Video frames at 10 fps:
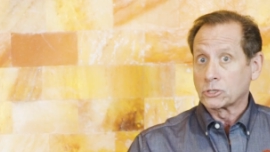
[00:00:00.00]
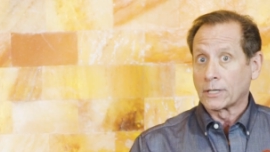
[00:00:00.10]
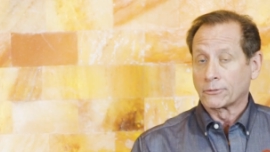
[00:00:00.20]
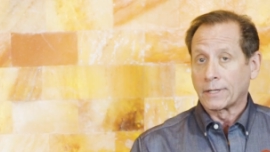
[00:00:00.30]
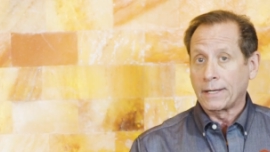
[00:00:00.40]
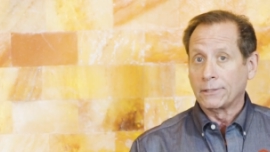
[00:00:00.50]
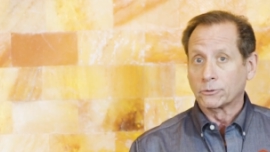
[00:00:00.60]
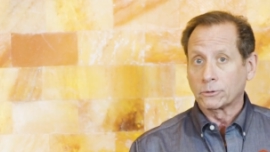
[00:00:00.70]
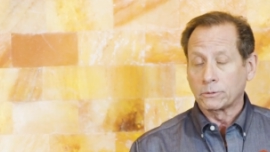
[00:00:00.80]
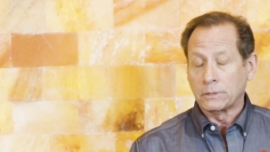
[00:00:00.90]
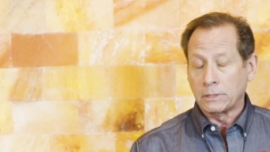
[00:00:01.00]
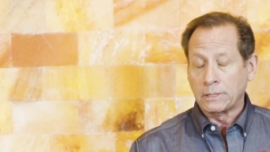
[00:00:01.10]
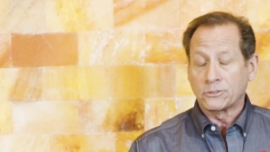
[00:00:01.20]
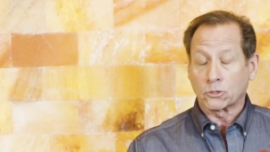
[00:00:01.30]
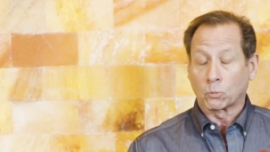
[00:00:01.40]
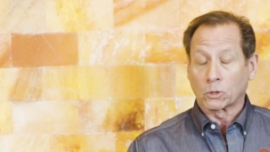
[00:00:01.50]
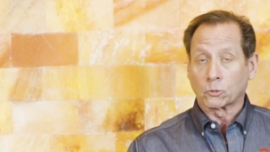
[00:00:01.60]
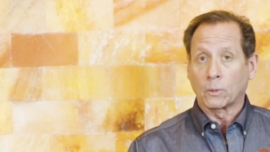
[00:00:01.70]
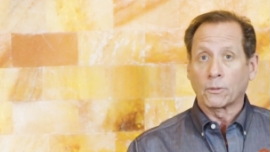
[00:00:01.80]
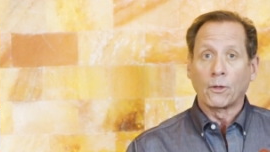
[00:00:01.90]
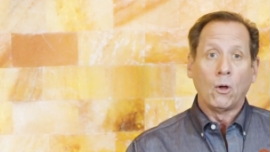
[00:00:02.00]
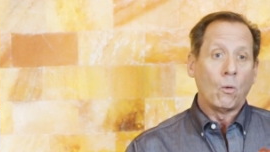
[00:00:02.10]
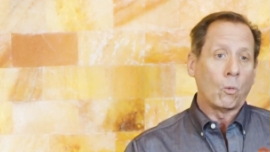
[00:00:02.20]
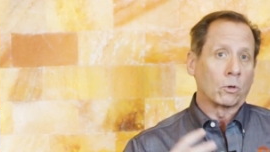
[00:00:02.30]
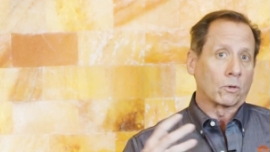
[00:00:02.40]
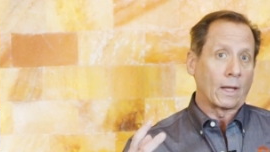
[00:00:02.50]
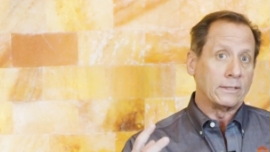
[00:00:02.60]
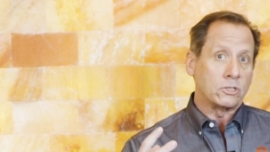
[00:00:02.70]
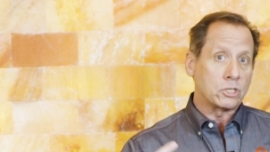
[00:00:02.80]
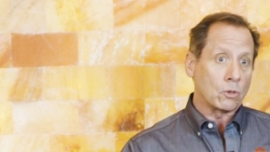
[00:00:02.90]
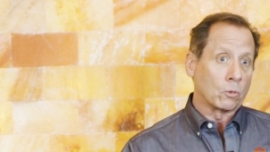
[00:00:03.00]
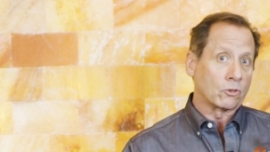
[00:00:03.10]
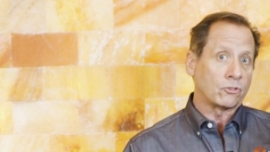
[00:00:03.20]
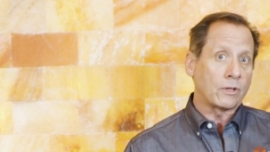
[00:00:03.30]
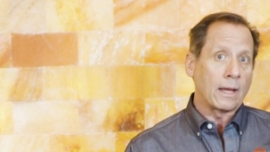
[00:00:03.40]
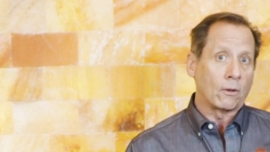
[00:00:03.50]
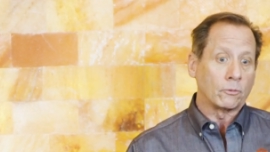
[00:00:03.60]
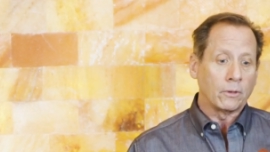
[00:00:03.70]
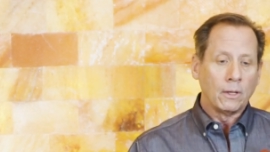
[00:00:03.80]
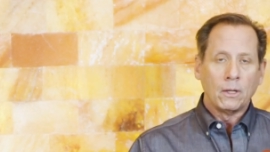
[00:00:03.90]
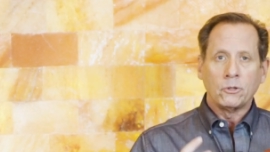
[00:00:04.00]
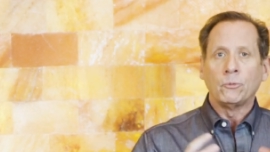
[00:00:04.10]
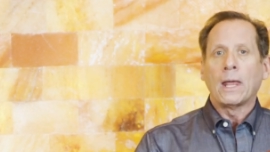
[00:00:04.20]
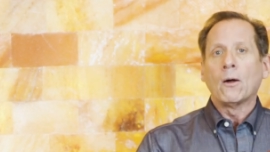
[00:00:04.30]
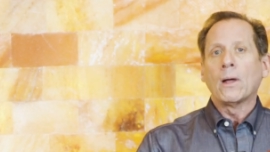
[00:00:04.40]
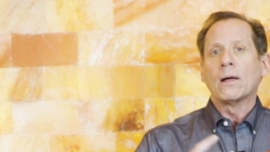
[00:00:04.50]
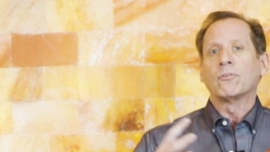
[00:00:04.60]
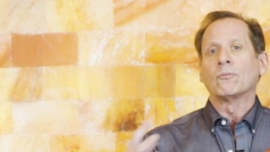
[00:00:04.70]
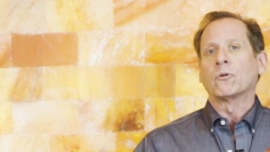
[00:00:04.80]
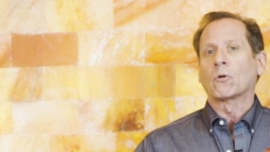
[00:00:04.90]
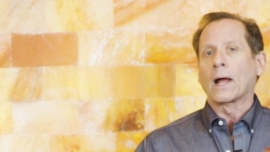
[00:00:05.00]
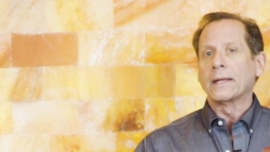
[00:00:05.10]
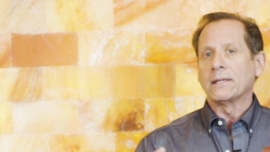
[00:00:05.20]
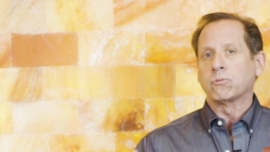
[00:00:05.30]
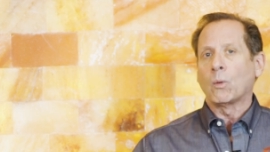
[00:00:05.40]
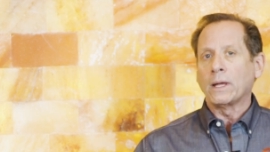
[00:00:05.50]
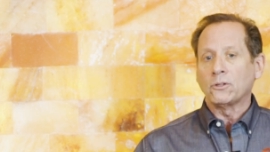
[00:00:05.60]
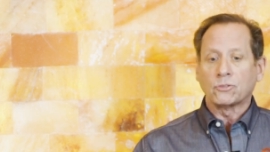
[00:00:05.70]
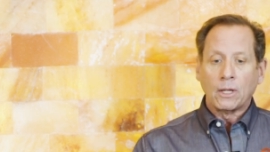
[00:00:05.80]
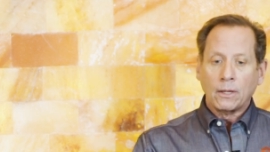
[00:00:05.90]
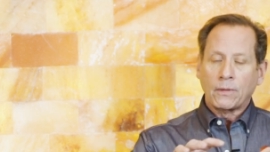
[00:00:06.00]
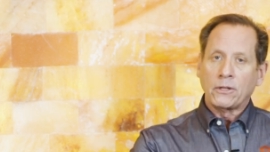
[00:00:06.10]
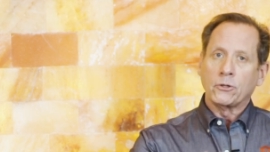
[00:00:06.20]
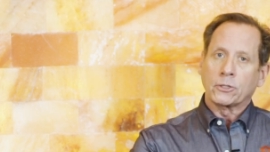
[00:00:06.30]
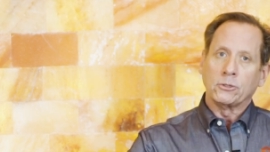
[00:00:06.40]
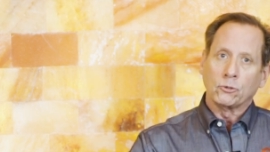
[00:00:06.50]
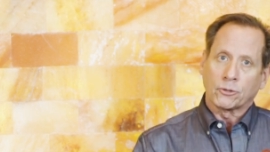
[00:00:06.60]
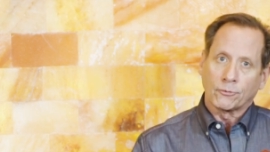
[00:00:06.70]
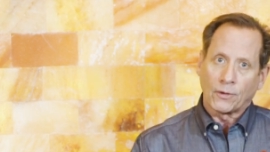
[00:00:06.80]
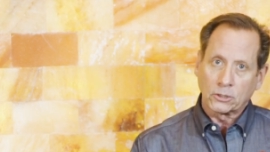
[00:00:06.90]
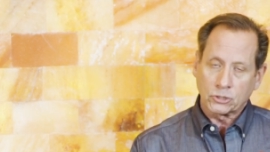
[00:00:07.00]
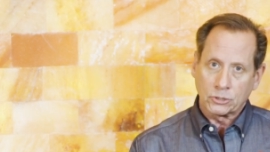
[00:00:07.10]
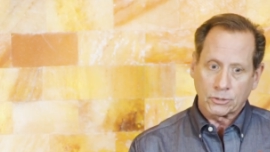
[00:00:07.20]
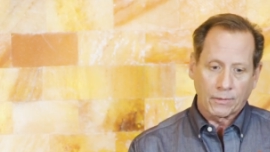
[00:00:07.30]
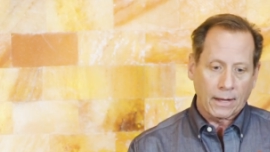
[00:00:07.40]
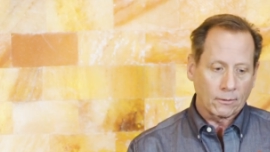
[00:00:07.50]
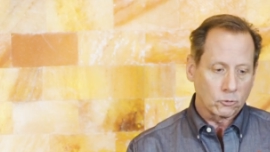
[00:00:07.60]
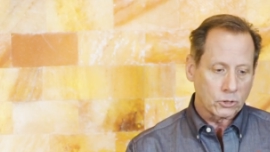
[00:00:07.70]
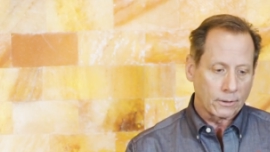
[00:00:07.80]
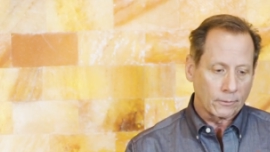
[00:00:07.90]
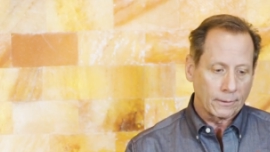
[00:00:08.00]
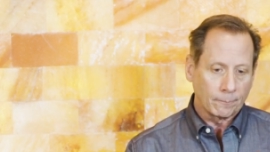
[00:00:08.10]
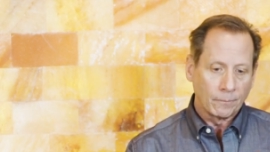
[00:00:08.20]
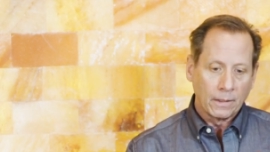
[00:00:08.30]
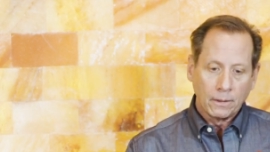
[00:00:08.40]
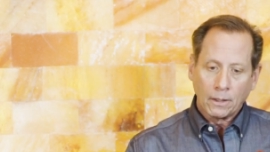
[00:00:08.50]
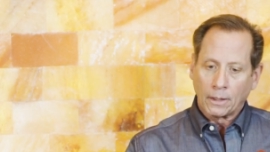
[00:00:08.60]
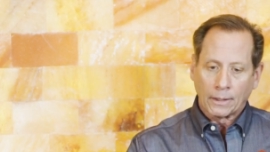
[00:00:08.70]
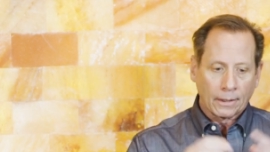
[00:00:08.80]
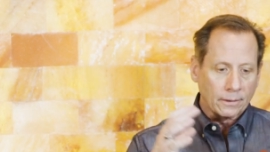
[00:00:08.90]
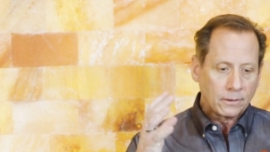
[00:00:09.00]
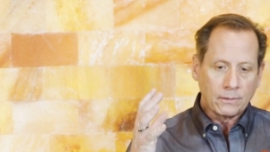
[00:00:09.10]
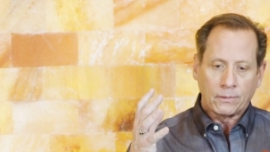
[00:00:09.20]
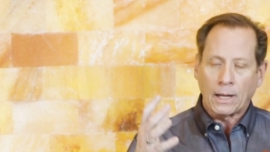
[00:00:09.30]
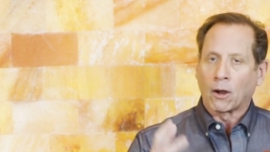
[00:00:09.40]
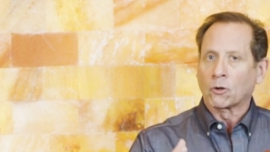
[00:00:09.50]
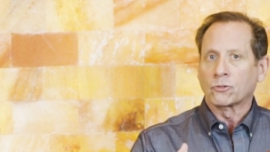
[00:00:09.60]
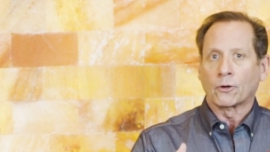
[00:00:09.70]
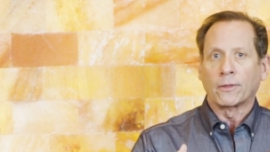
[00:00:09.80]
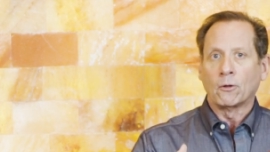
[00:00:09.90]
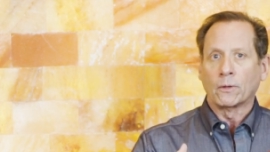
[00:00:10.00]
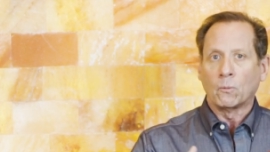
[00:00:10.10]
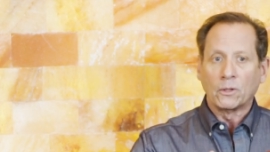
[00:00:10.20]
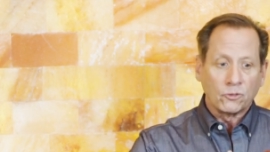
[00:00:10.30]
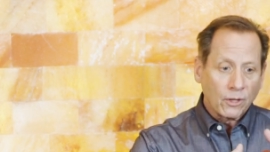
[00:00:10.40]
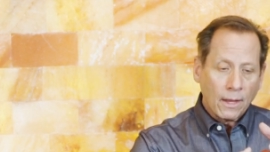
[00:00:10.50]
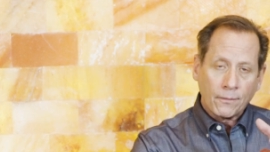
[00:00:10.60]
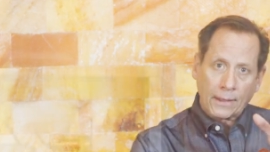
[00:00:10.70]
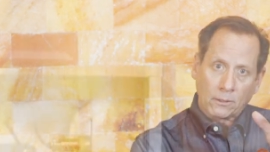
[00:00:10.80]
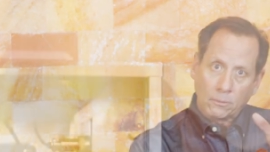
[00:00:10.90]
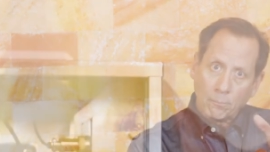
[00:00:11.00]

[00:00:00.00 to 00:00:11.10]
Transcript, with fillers: generator needs to work with, or lights or sound, you now have a variety of ways that you can use the functions of the halo generator. Ours are the only ones that are